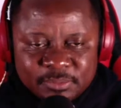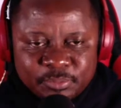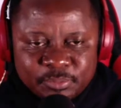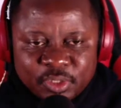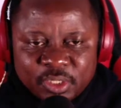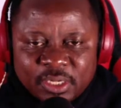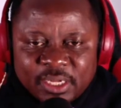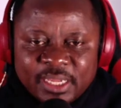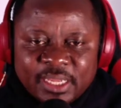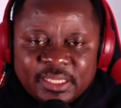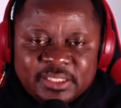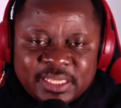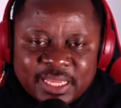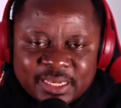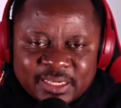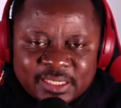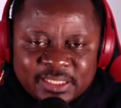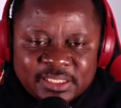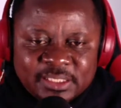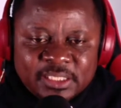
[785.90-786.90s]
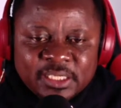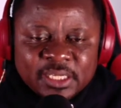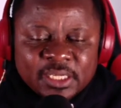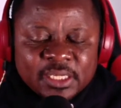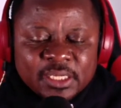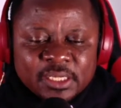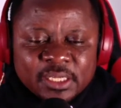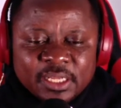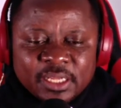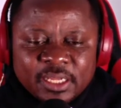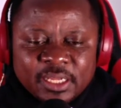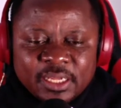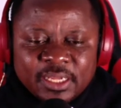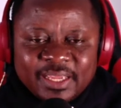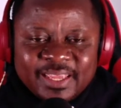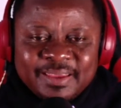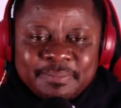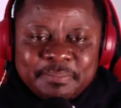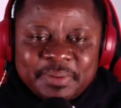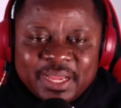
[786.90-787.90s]
But exactly,
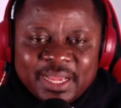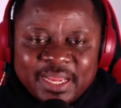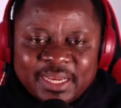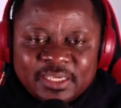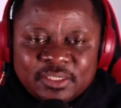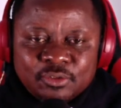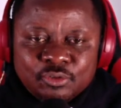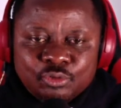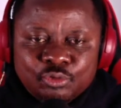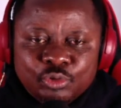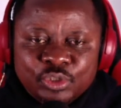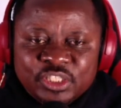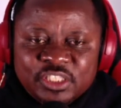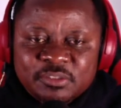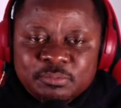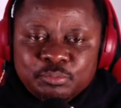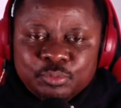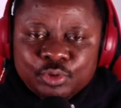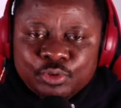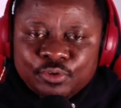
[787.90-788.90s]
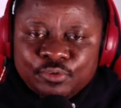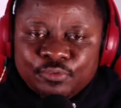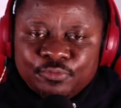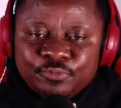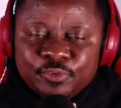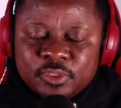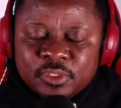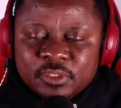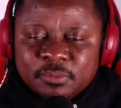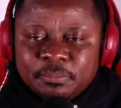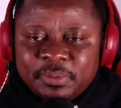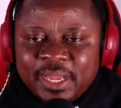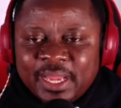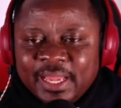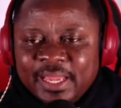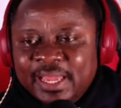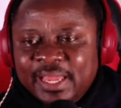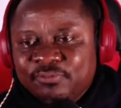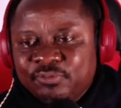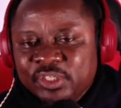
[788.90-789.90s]
a man who is moved
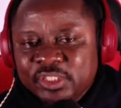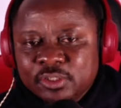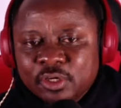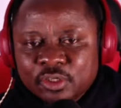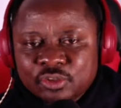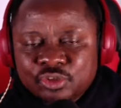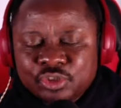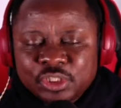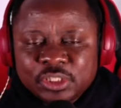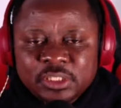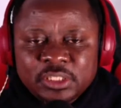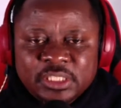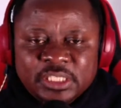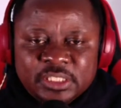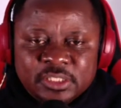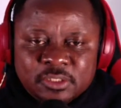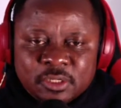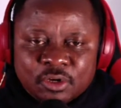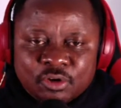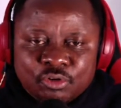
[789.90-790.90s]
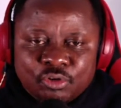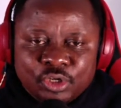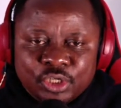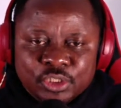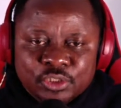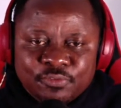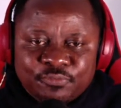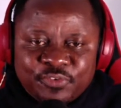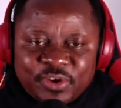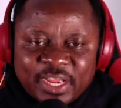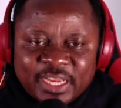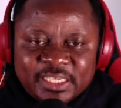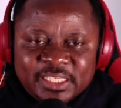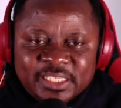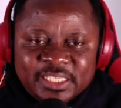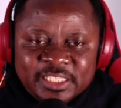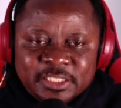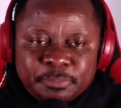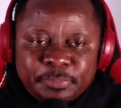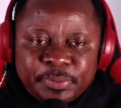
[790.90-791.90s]
by every doctrine is not going to find
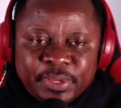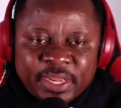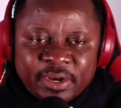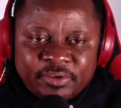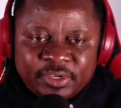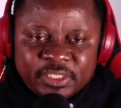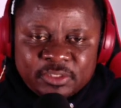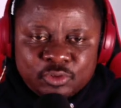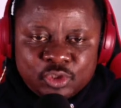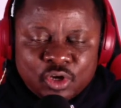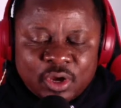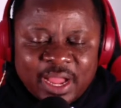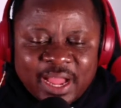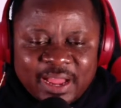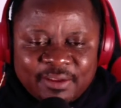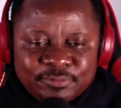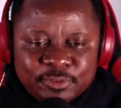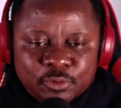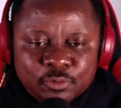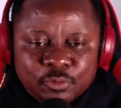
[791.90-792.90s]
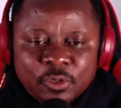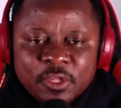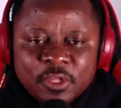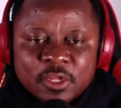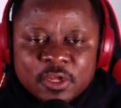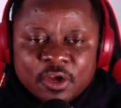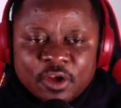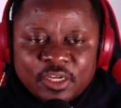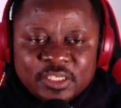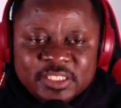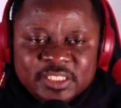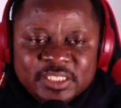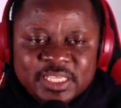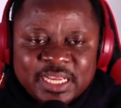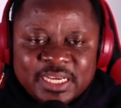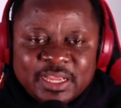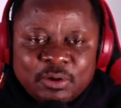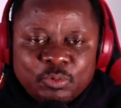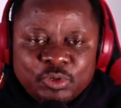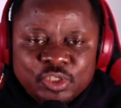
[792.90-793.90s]
his bearing. You have to
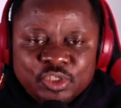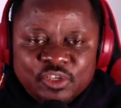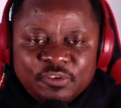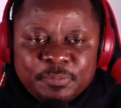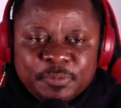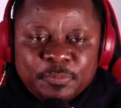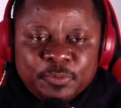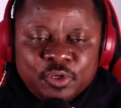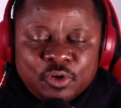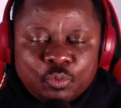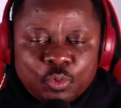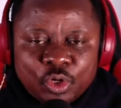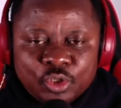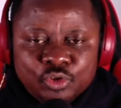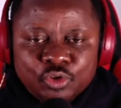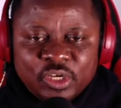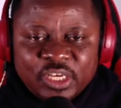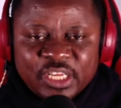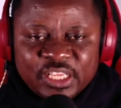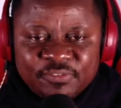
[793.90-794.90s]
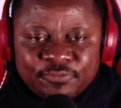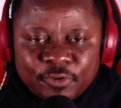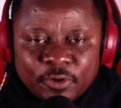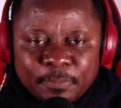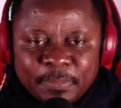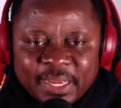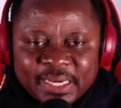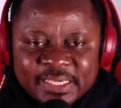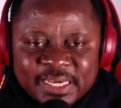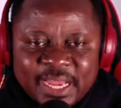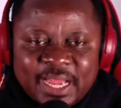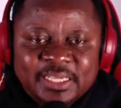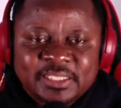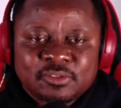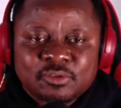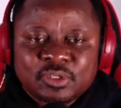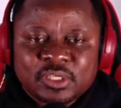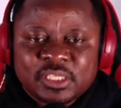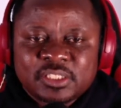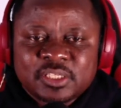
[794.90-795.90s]
understand that when you give people your word, you live up by that.
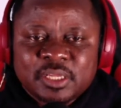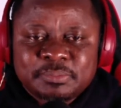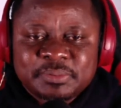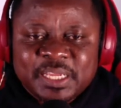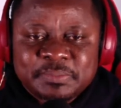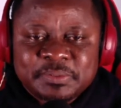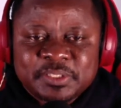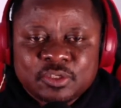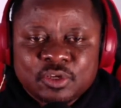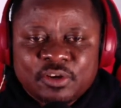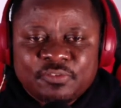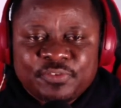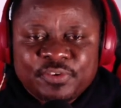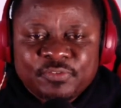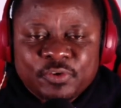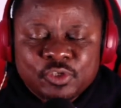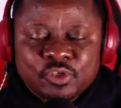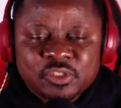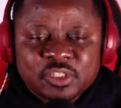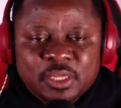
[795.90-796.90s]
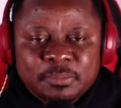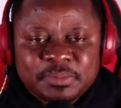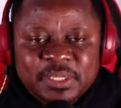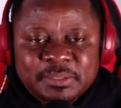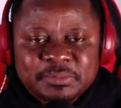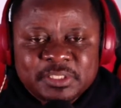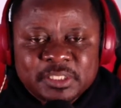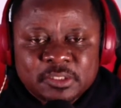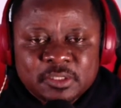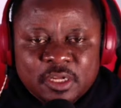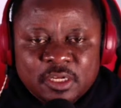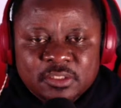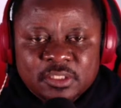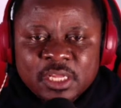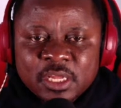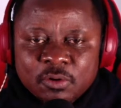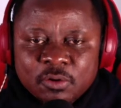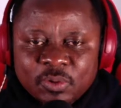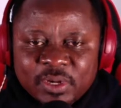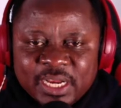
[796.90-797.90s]
Okay, sometimes it's going to favor you, sometimes it's not.
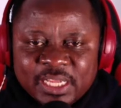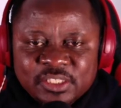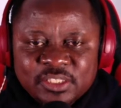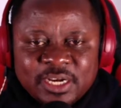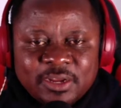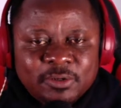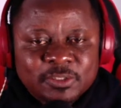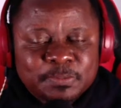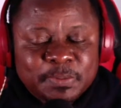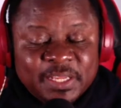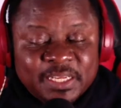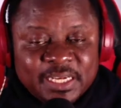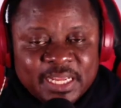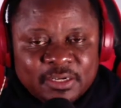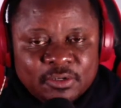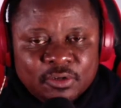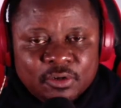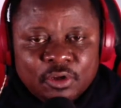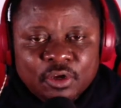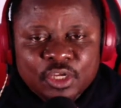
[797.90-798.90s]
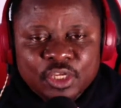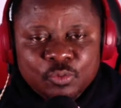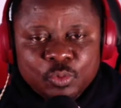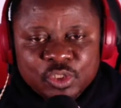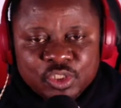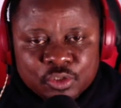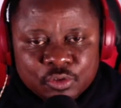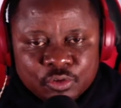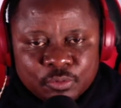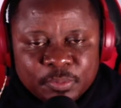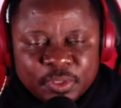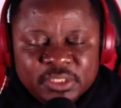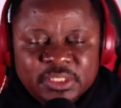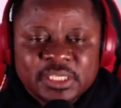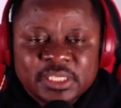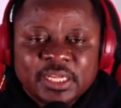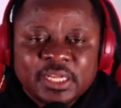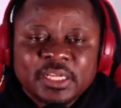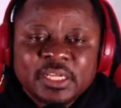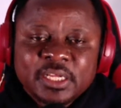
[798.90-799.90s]
When Nigeria was playing 9 o'clock, it was good. But
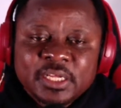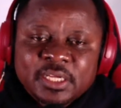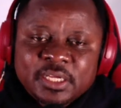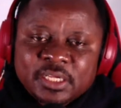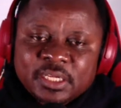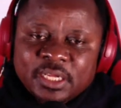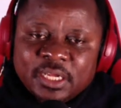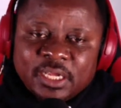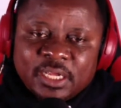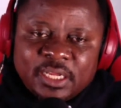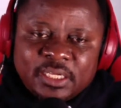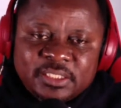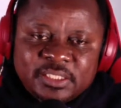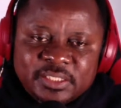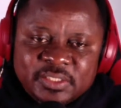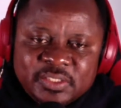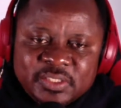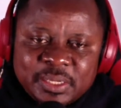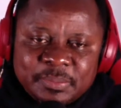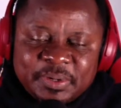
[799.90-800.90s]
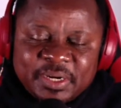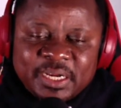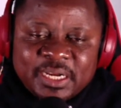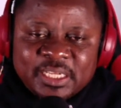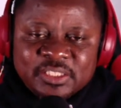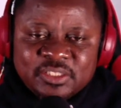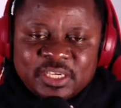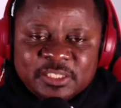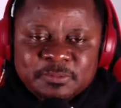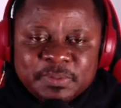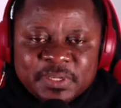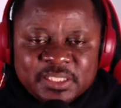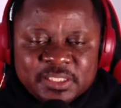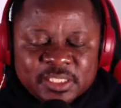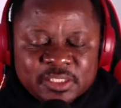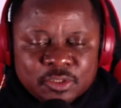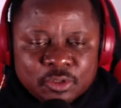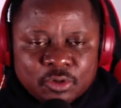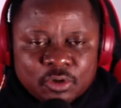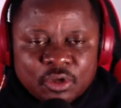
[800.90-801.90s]
this time around, Nigeria is playing
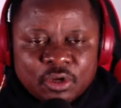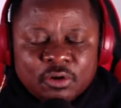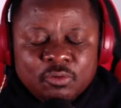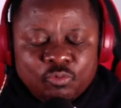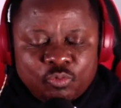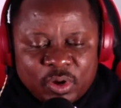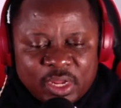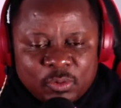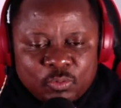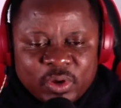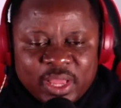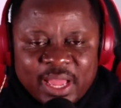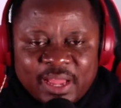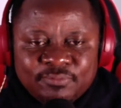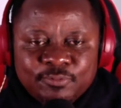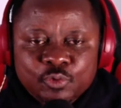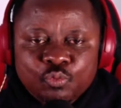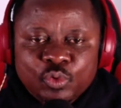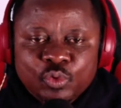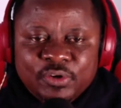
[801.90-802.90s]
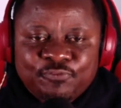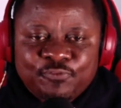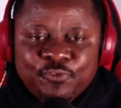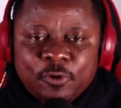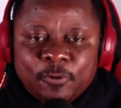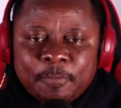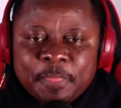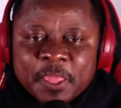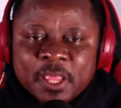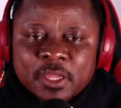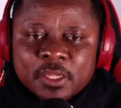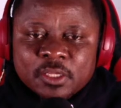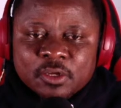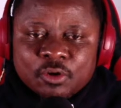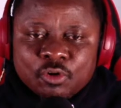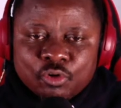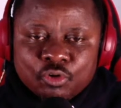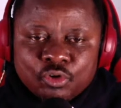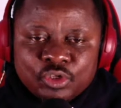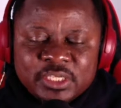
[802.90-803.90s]
6 o'clock. Well, we have to wait for
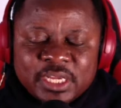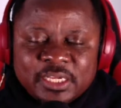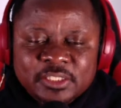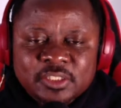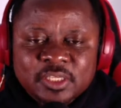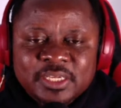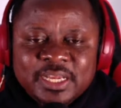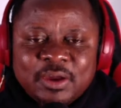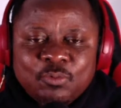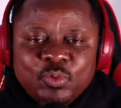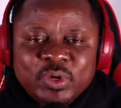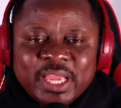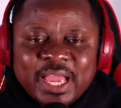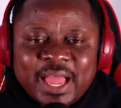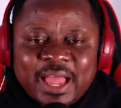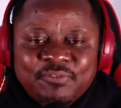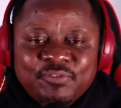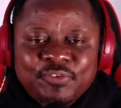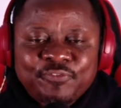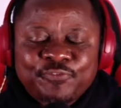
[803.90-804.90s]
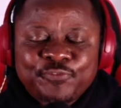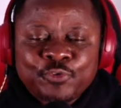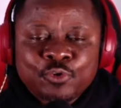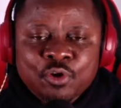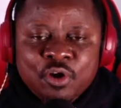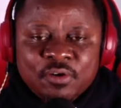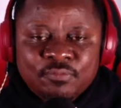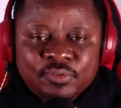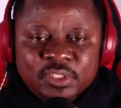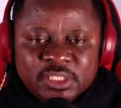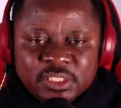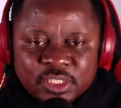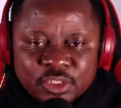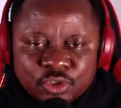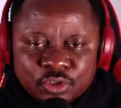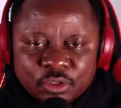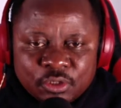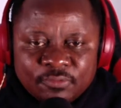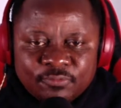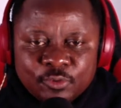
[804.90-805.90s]
Congo there so that we have a full
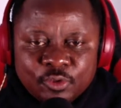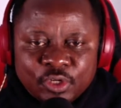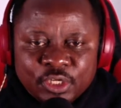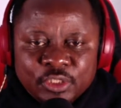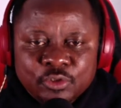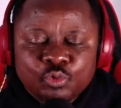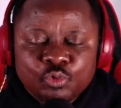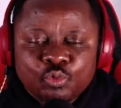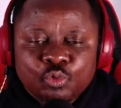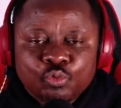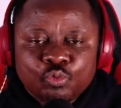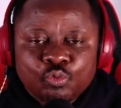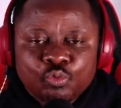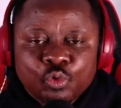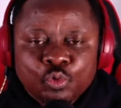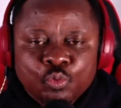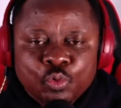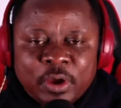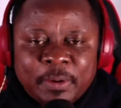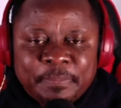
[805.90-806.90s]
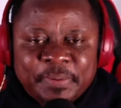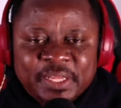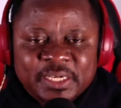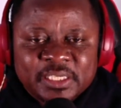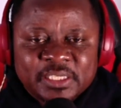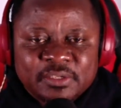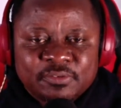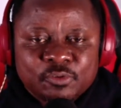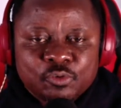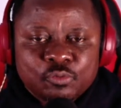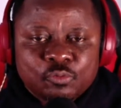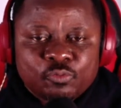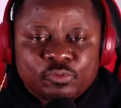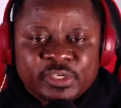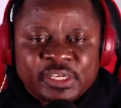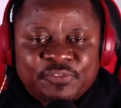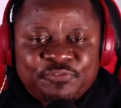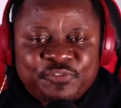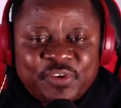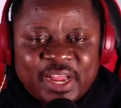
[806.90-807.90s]
conversation of knowing who we are playing in
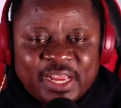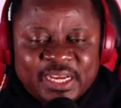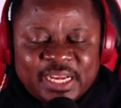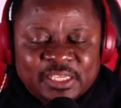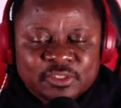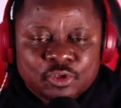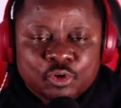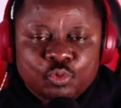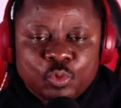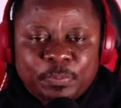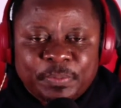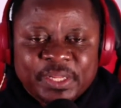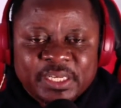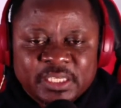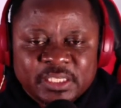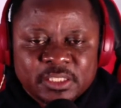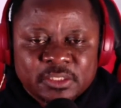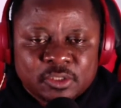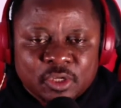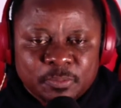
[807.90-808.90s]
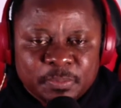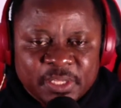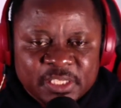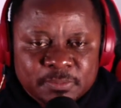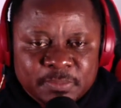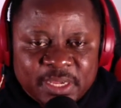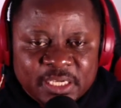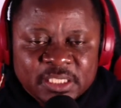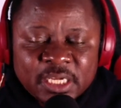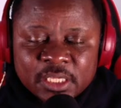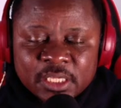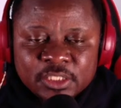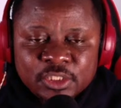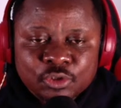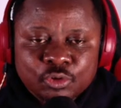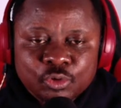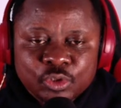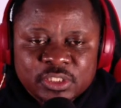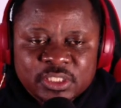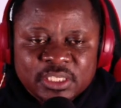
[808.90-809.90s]
the finals or we're playing in the third place match. The
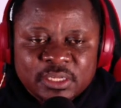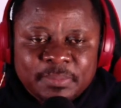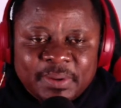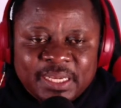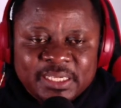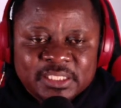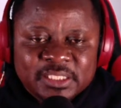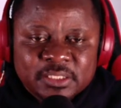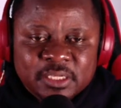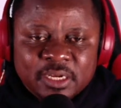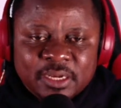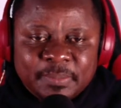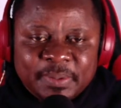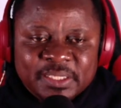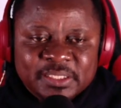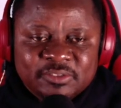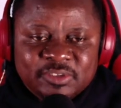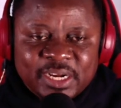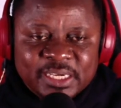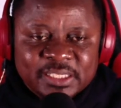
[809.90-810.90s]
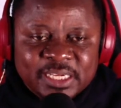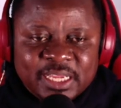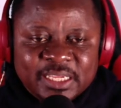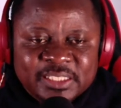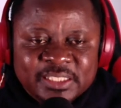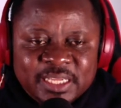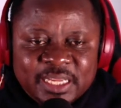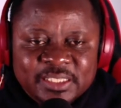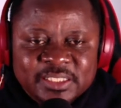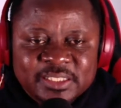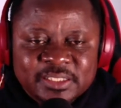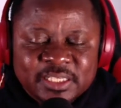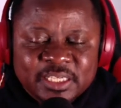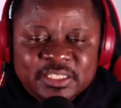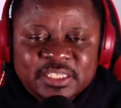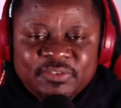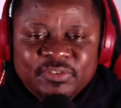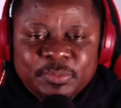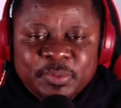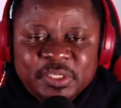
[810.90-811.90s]
good thing about this tournament right now is at this
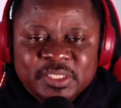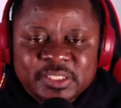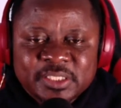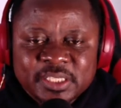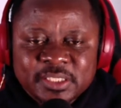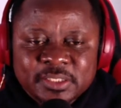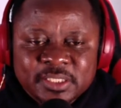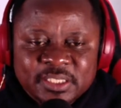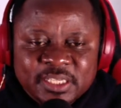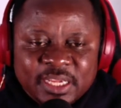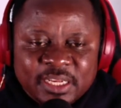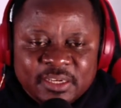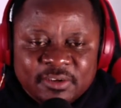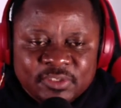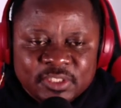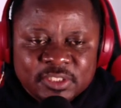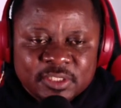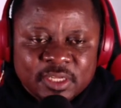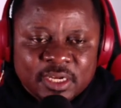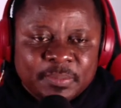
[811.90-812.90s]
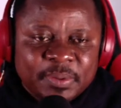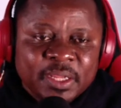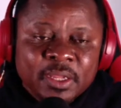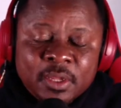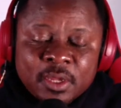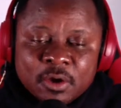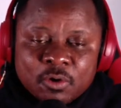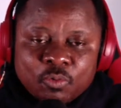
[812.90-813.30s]
stage, everybody stays to the end of the tournament.